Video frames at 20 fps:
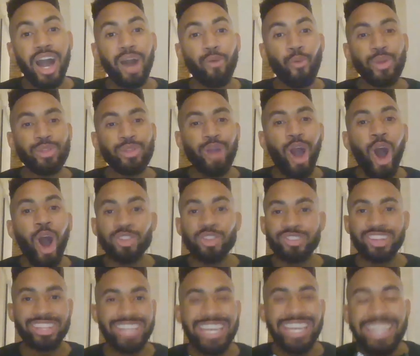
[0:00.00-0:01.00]
When
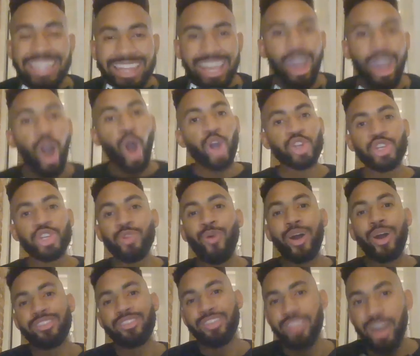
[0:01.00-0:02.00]
honestly, at the end of the day, all she
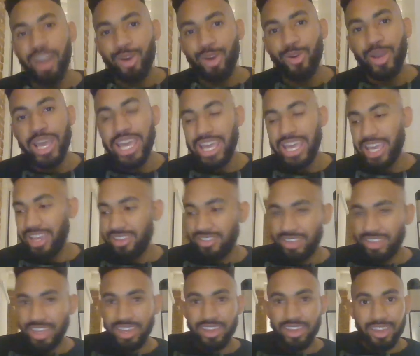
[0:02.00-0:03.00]
wanted to know
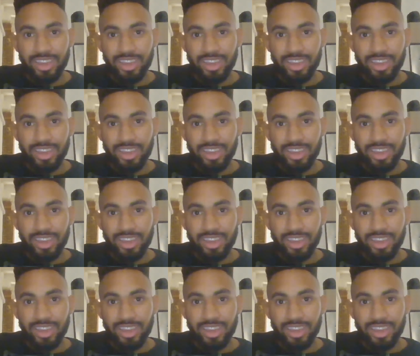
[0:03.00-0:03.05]
is